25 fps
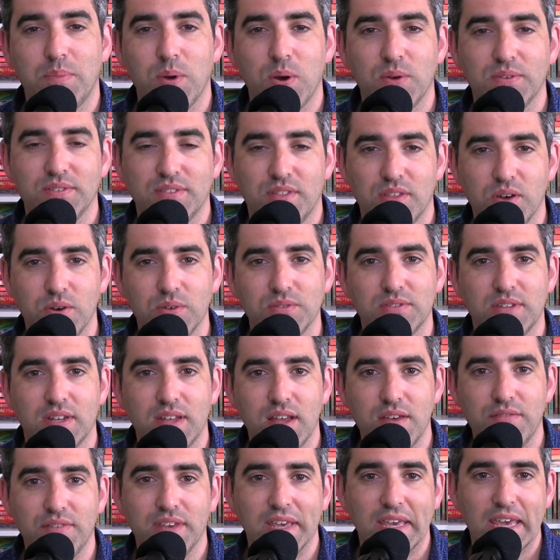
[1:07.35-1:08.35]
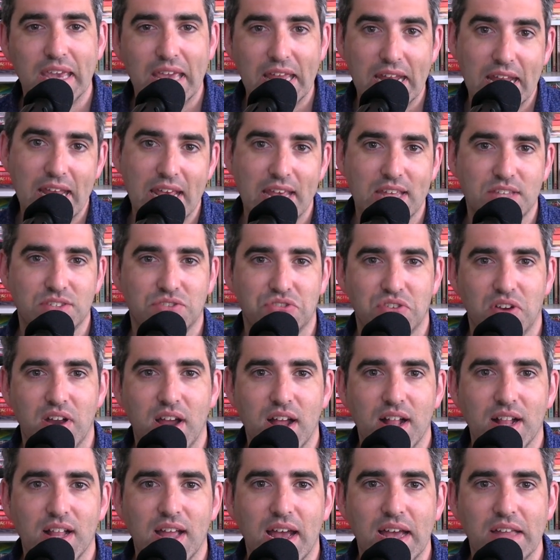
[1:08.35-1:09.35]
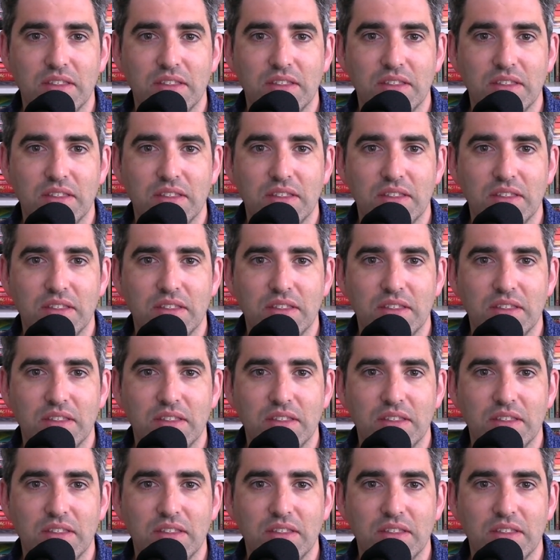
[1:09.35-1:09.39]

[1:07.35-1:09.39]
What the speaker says: both those living in Israel